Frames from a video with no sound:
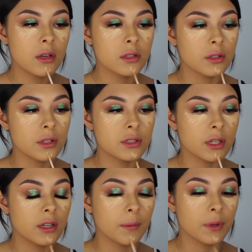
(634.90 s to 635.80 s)
So the
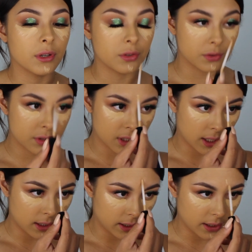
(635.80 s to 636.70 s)
shade I'm going to use to
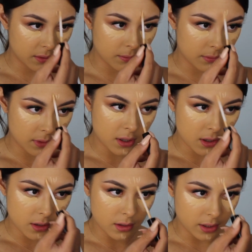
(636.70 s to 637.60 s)
highlight
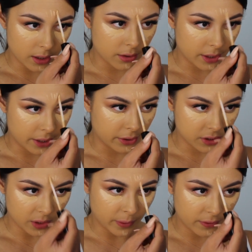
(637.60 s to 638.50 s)
the other
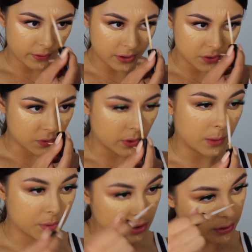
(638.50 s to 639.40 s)
areas on my face as well.
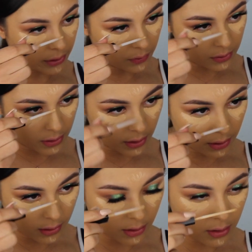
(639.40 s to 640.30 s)
I'm just going to use
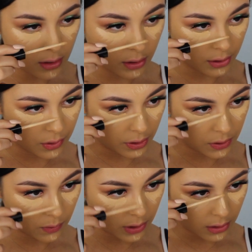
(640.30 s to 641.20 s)
the
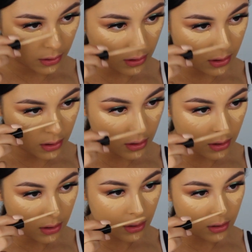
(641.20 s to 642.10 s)
Catrice one
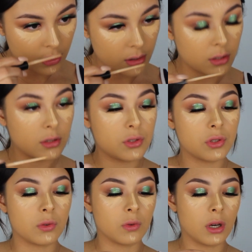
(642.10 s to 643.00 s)

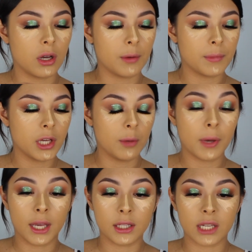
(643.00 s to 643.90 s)
to help
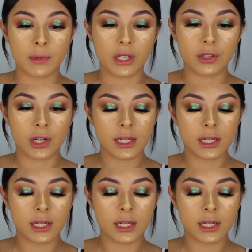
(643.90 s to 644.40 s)
highlight my under